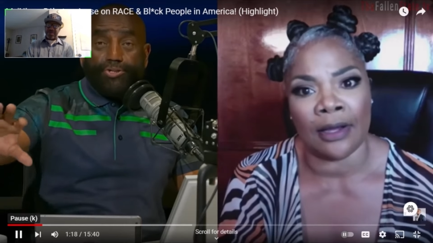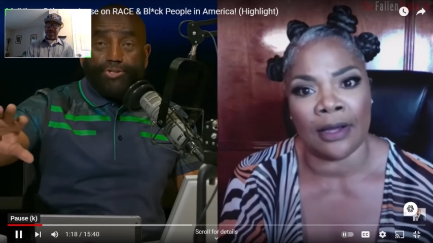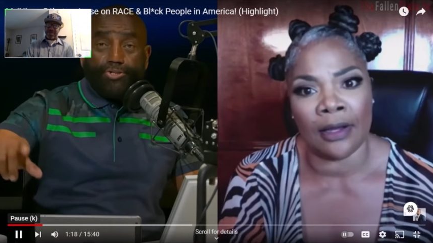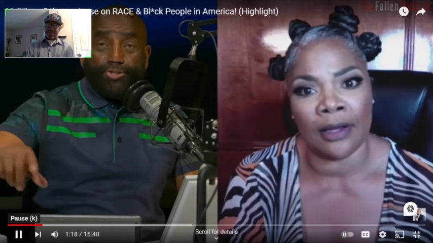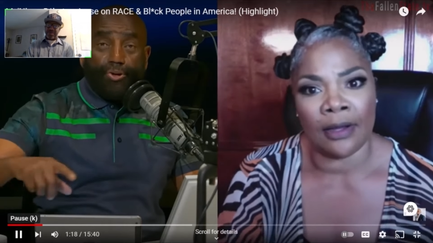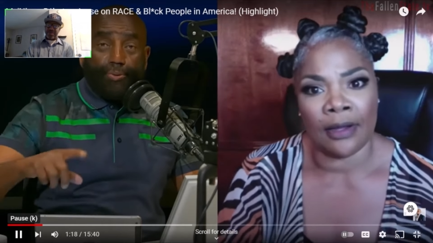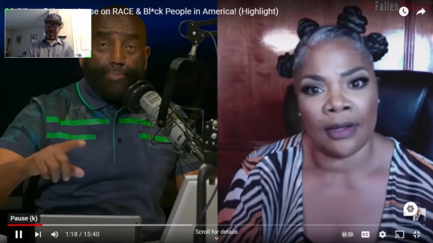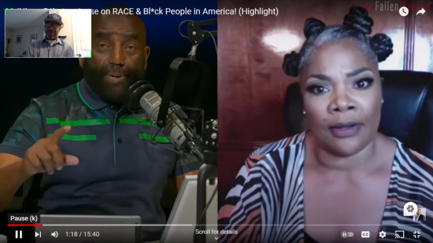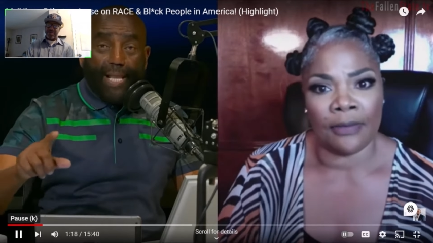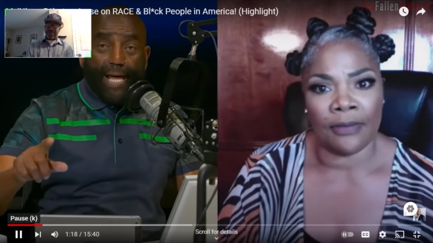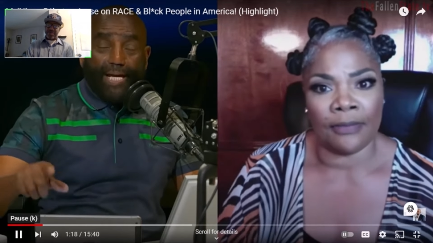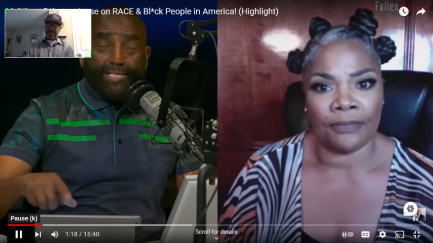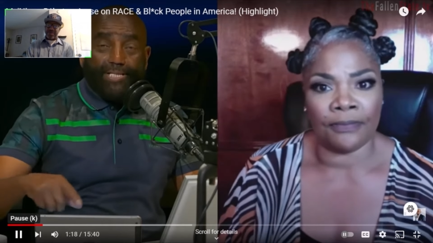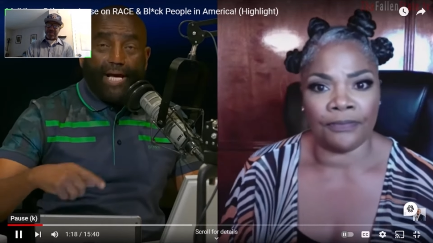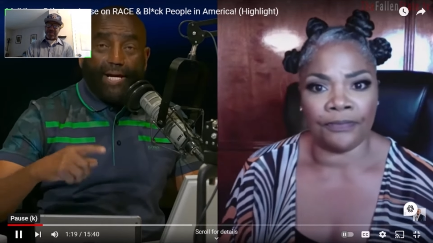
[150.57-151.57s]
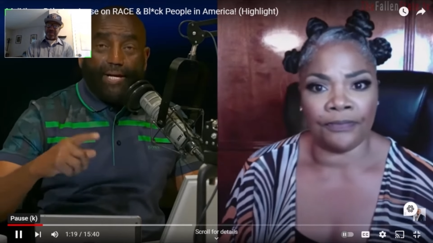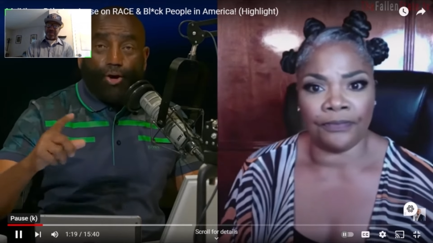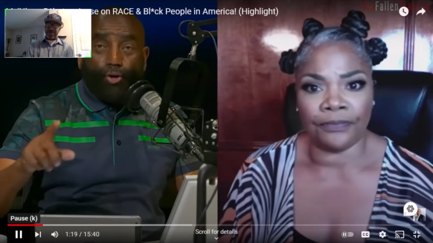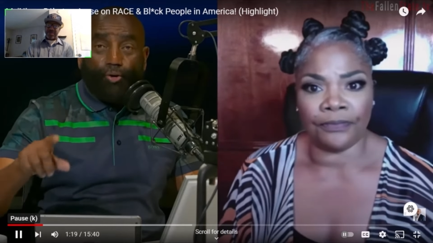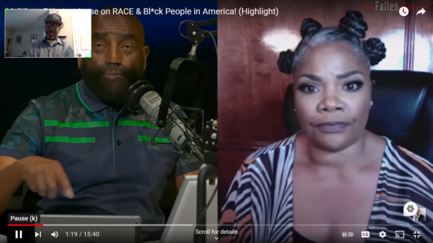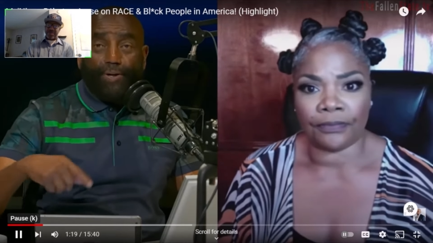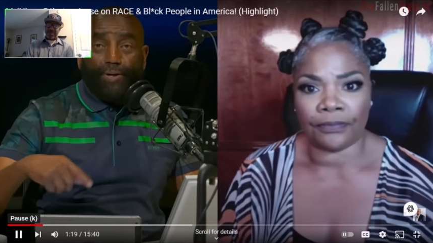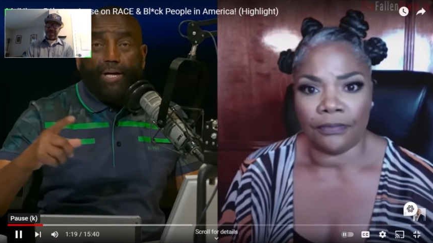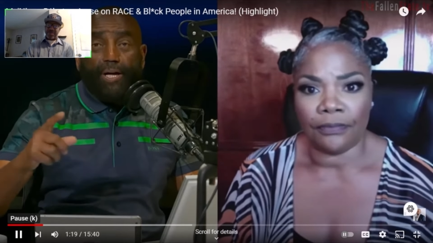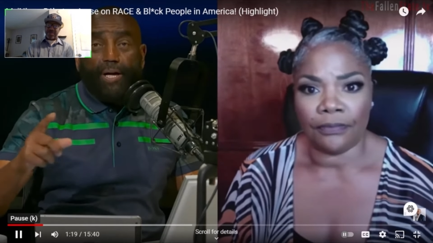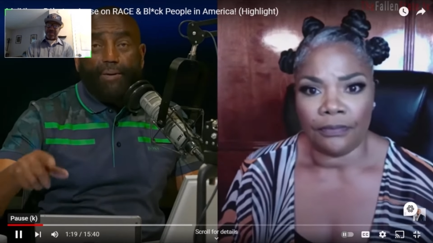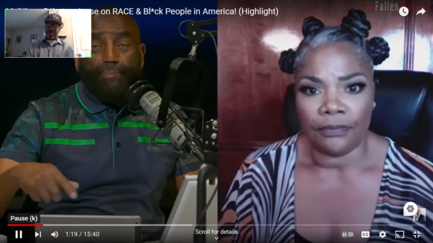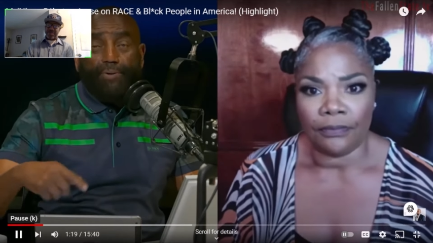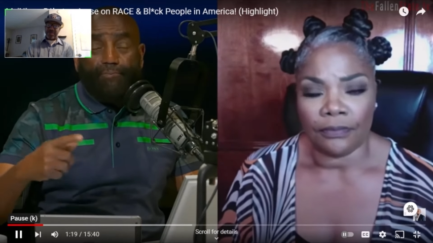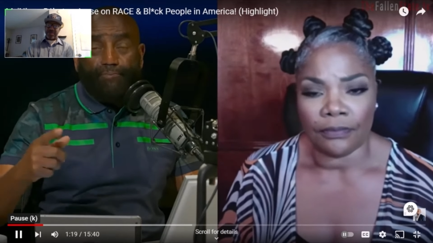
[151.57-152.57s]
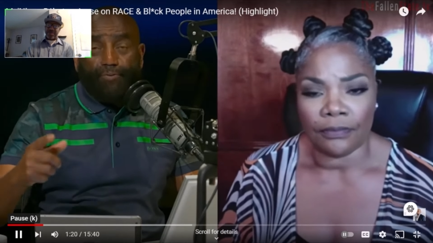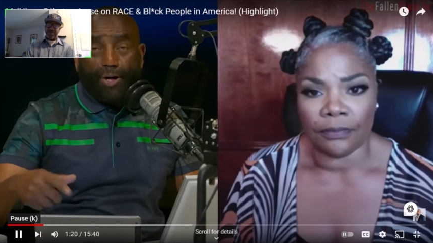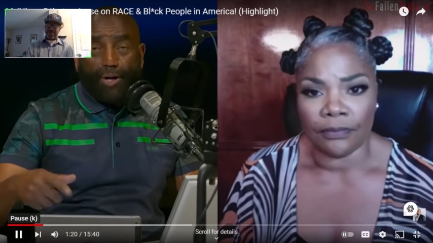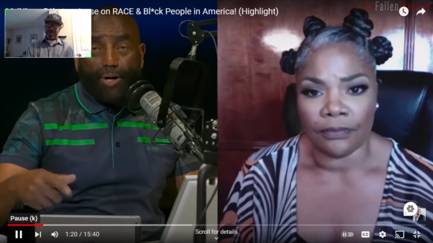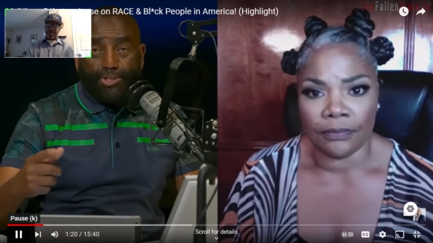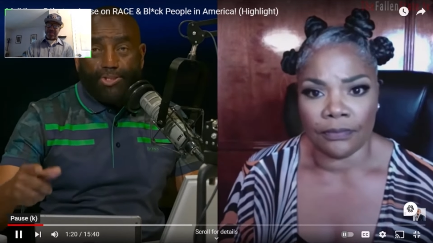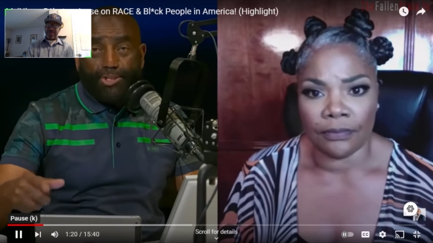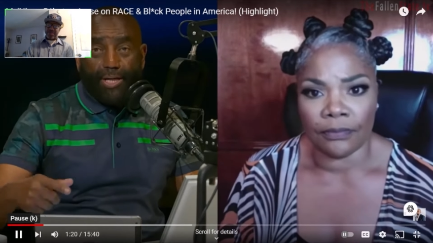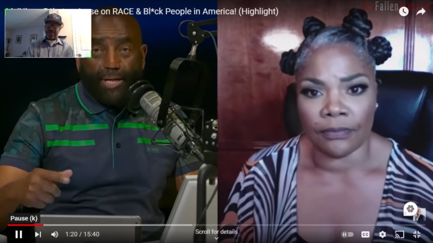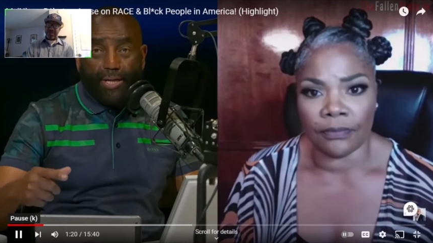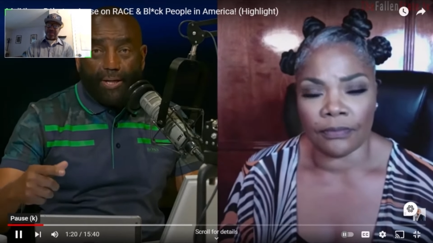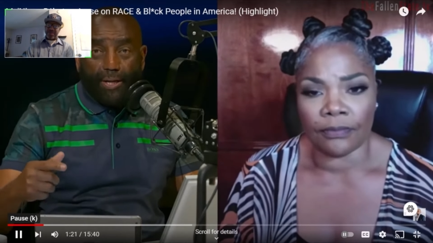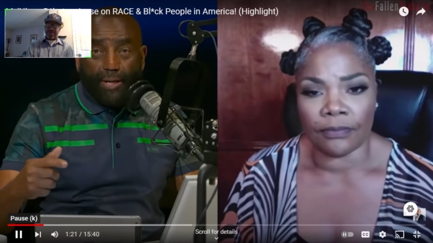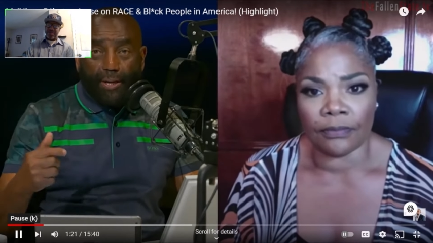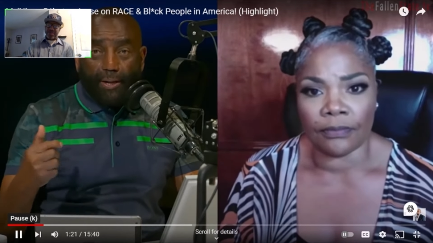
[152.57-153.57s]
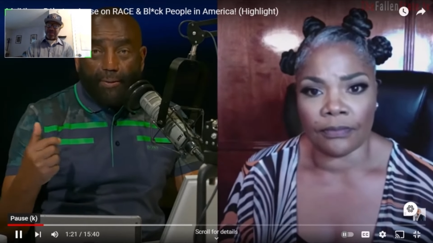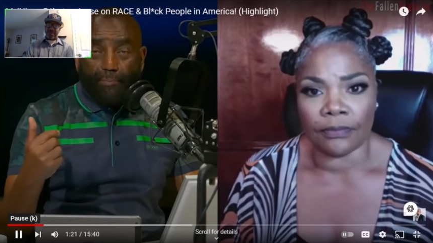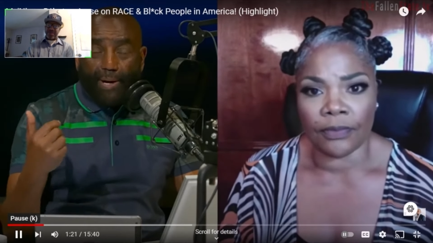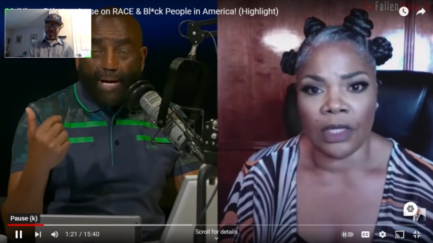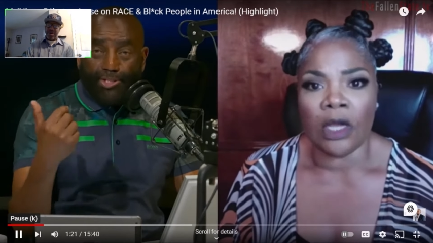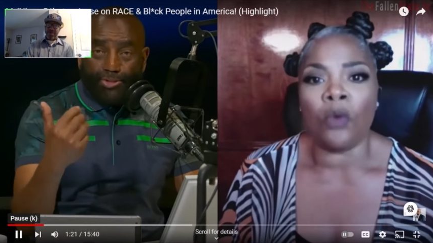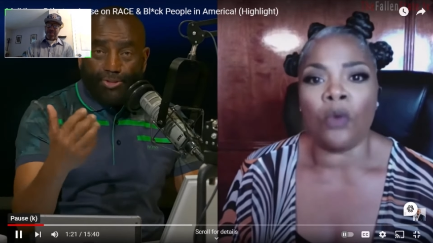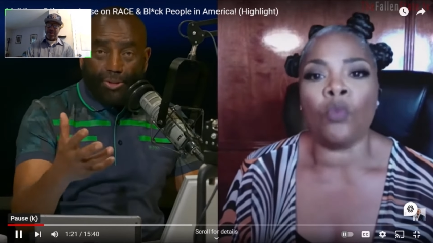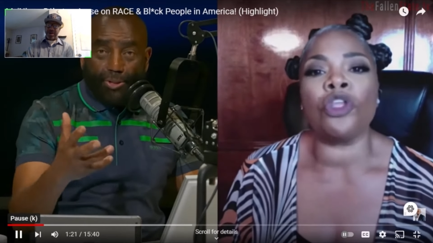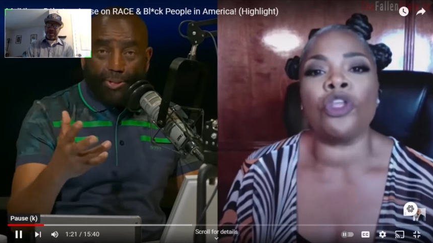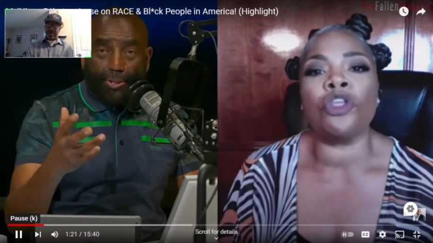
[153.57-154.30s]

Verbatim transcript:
Speaker 1: 30 years to show blacks how to overcome the fallen state All by right.